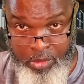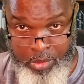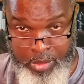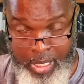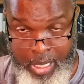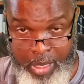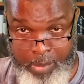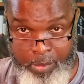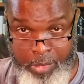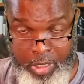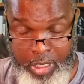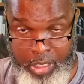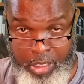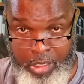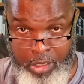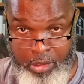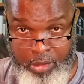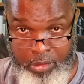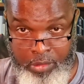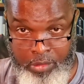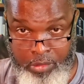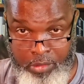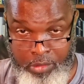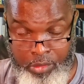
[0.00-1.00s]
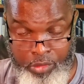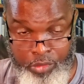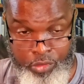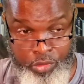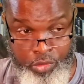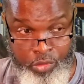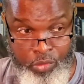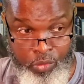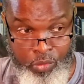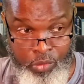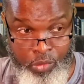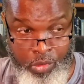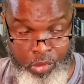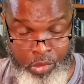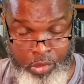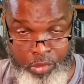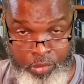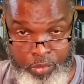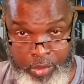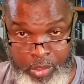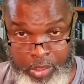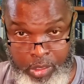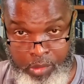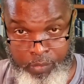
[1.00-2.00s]
that means the Jew nor
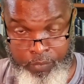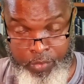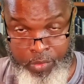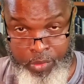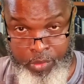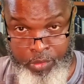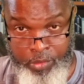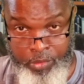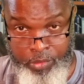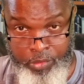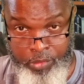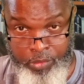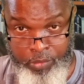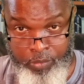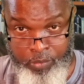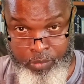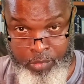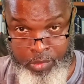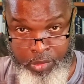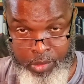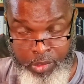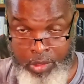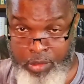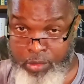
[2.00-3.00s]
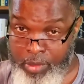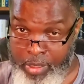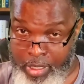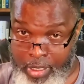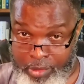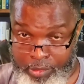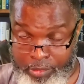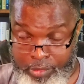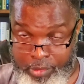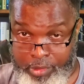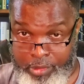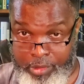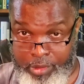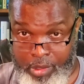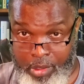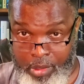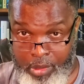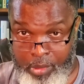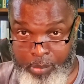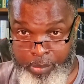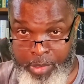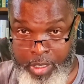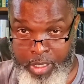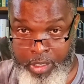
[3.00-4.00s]
Greek verse is actually
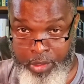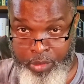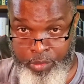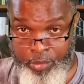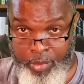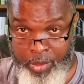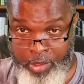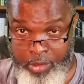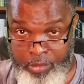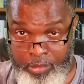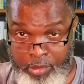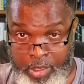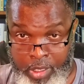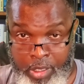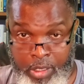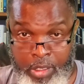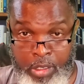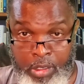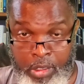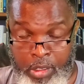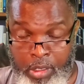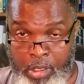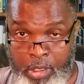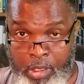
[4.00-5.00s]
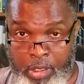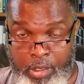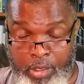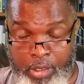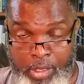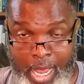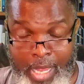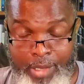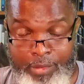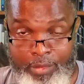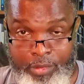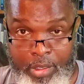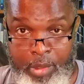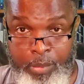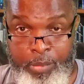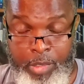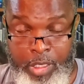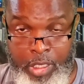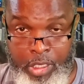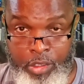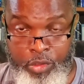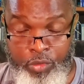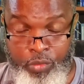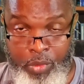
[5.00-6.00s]
talking about Greeks, not some
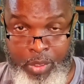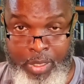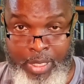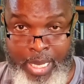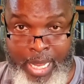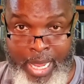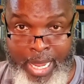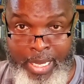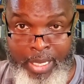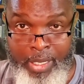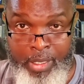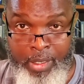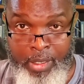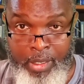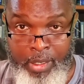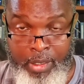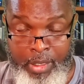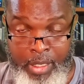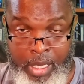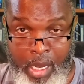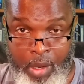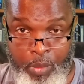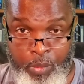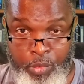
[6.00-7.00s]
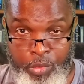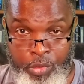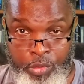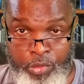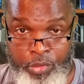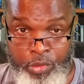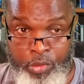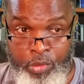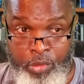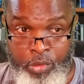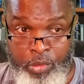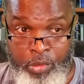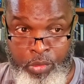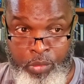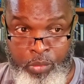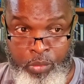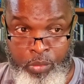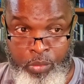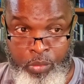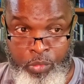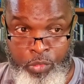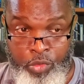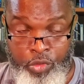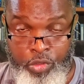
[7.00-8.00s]
Israelite that was
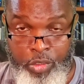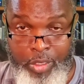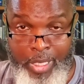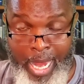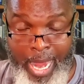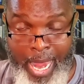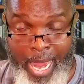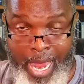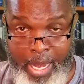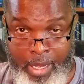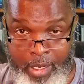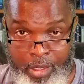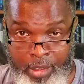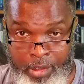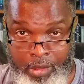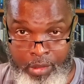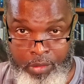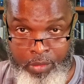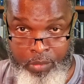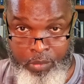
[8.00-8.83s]
scattered